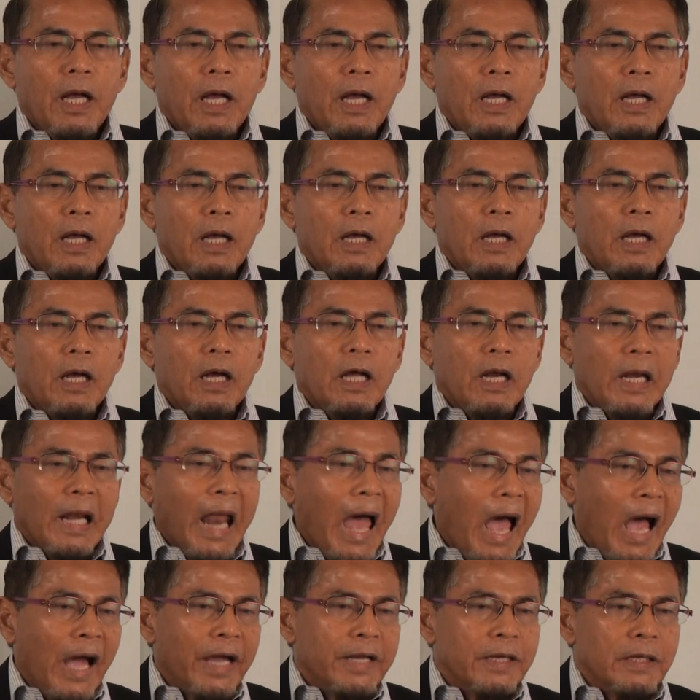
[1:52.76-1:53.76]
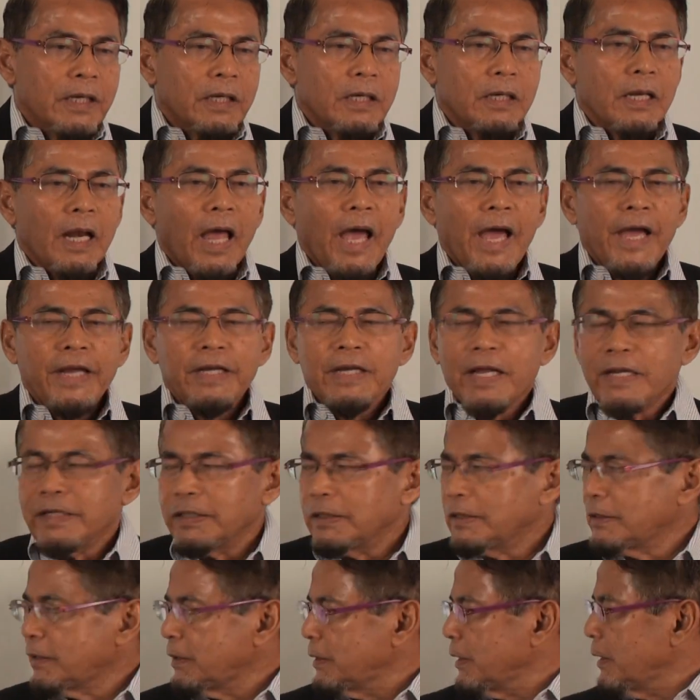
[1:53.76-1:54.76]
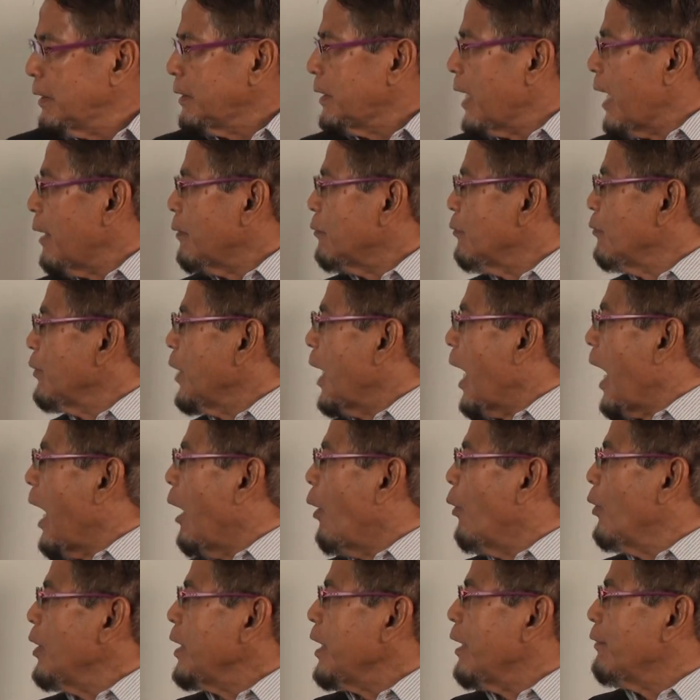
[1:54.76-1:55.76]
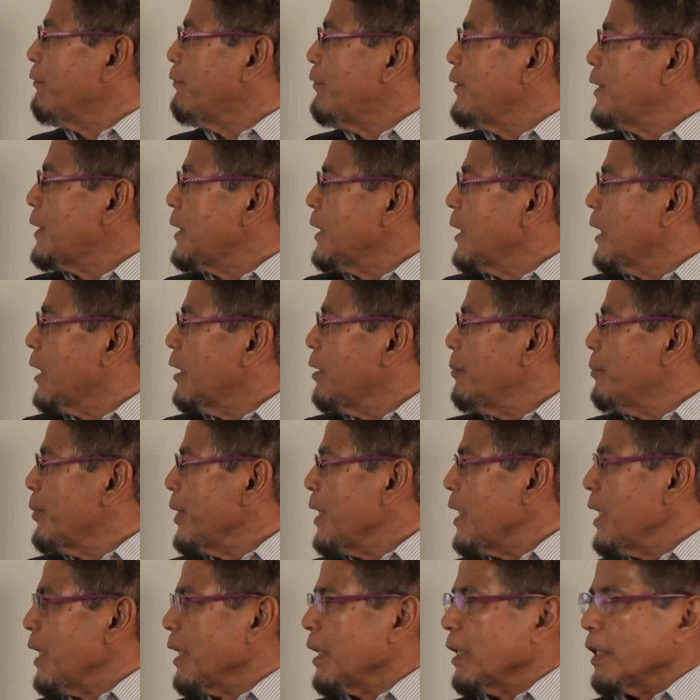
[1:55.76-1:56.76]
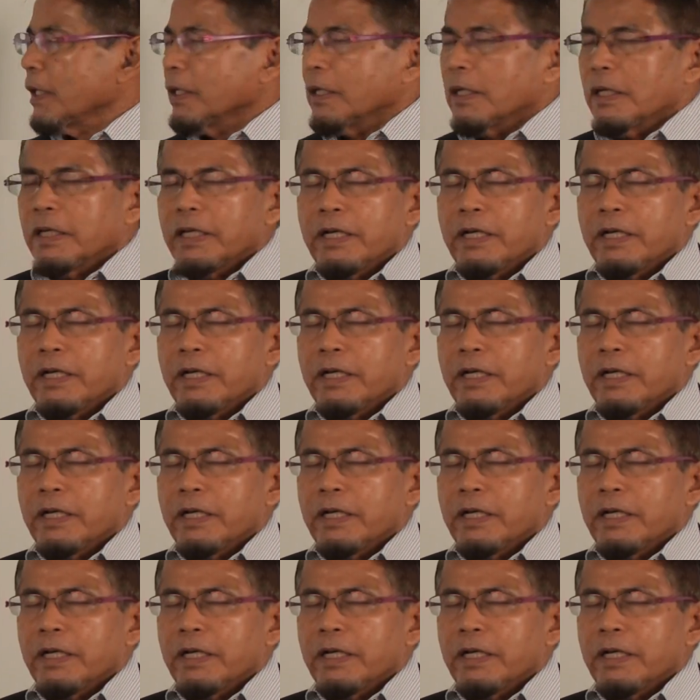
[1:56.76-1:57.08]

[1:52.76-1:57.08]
a lie that is that we are only a physical being,